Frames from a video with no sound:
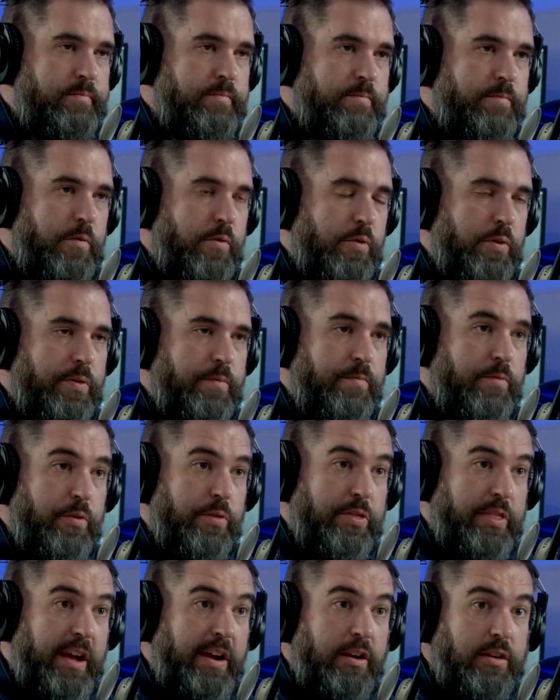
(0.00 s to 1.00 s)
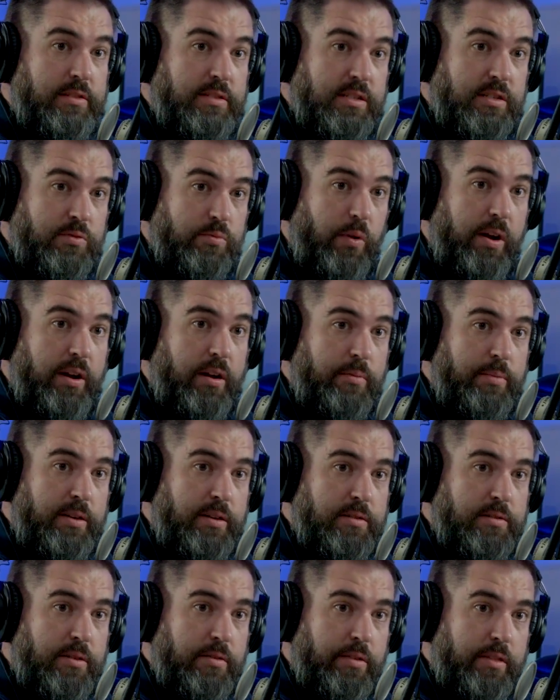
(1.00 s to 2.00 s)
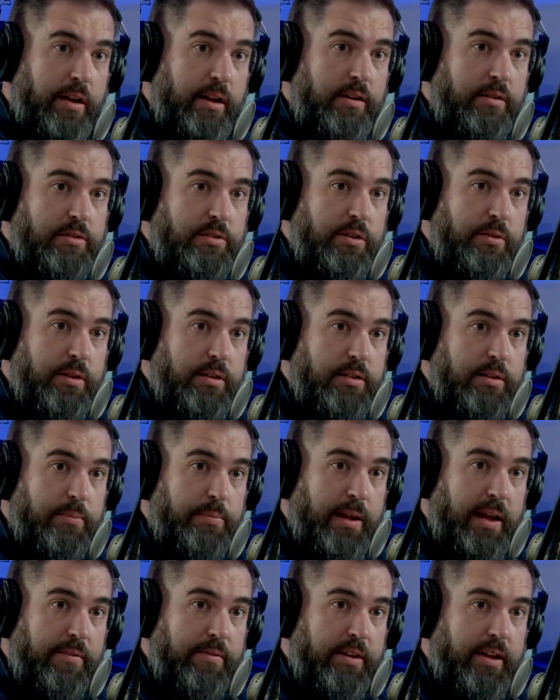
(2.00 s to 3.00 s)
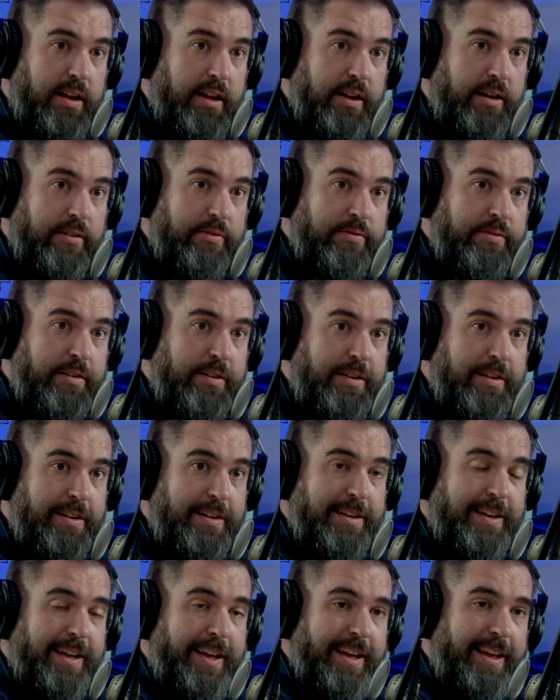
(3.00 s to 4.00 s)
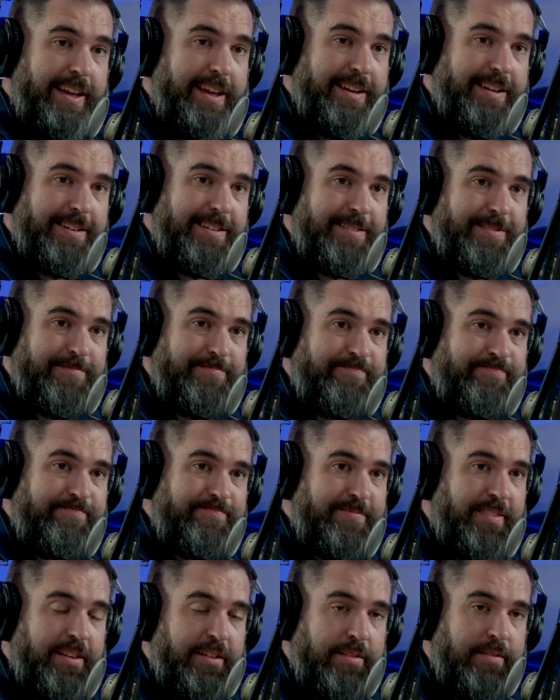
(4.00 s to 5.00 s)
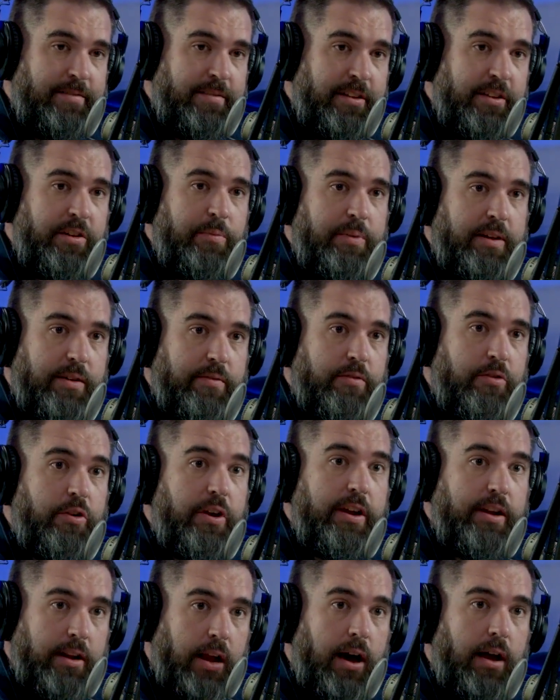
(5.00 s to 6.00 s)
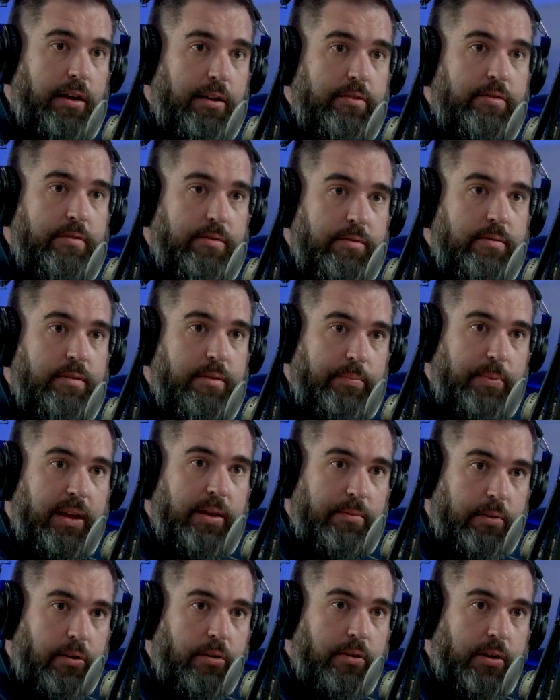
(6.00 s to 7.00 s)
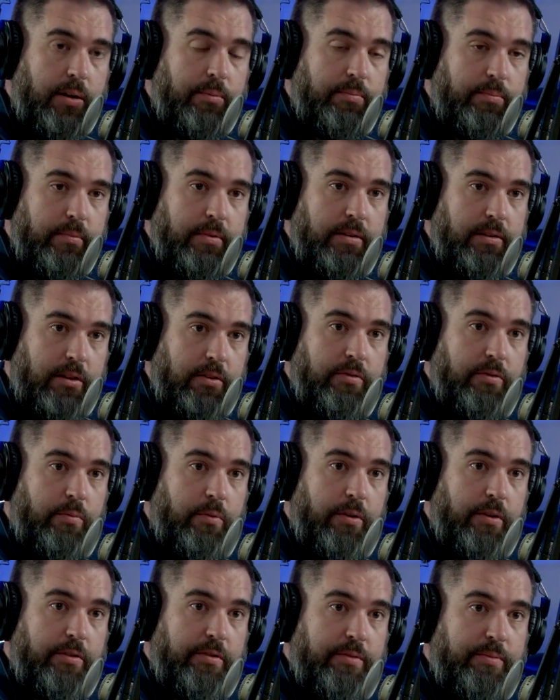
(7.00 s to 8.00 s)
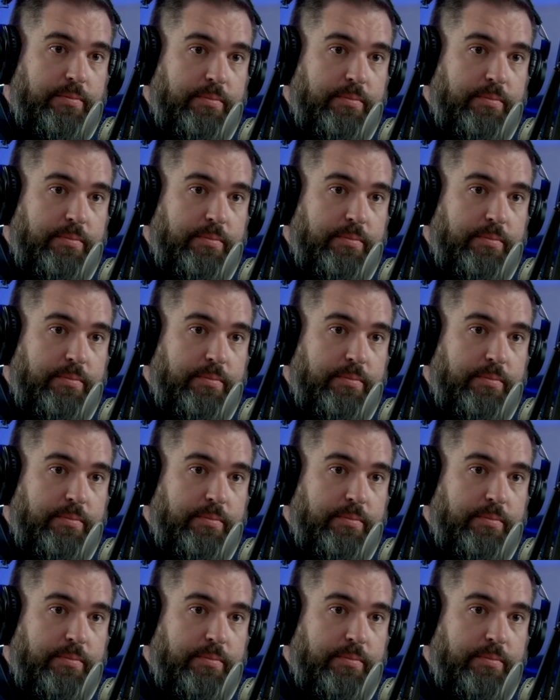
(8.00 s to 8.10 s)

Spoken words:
for Thayer's as well, because on Thayer's you end up having to have a little bit of Greek knowledge to be able to look up and use the words.